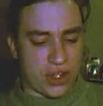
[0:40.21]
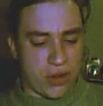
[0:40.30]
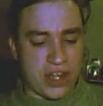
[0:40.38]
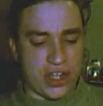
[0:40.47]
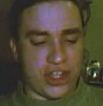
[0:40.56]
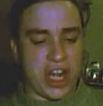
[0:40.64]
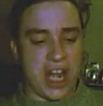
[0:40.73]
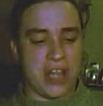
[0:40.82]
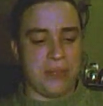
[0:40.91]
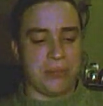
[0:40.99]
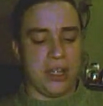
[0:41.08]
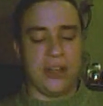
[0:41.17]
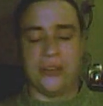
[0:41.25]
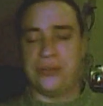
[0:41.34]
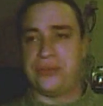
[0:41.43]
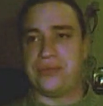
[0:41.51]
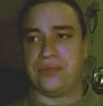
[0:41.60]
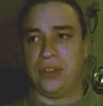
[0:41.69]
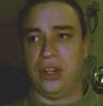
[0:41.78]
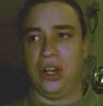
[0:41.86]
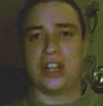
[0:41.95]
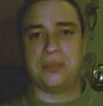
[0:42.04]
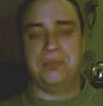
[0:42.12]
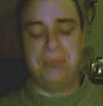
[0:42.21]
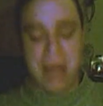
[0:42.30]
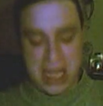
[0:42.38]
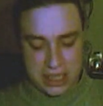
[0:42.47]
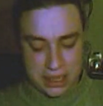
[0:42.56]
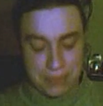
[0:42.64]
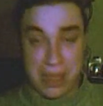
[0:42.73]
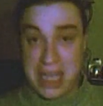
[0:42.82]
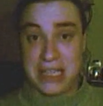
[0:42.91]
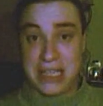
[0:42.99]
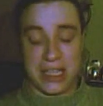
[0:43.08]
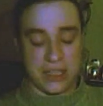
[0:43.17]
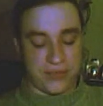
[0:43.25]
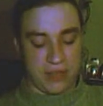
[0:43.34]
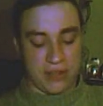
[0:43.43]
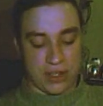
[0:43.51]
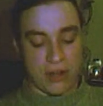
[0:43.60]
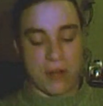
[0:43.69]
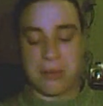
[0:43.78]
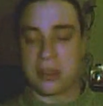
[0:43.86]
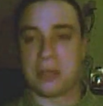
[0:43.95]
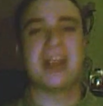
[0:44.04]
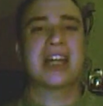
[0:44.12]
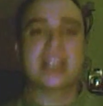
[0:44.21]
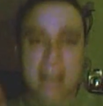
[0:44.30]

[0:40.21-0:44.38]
treasure chamber of lost bits and pieces for the original Roadbuster, but that,